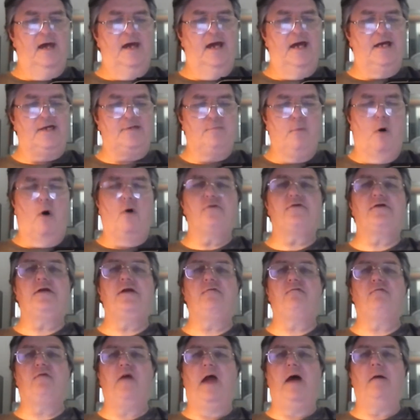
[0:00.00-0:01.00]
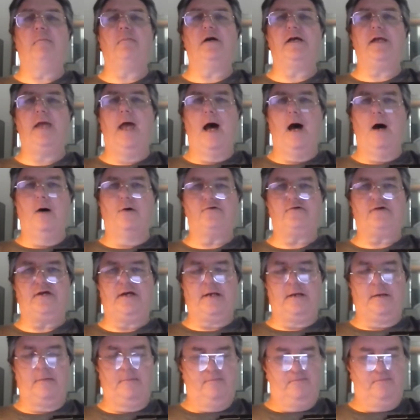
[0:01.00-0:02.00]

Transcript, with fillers: as multifamily housing.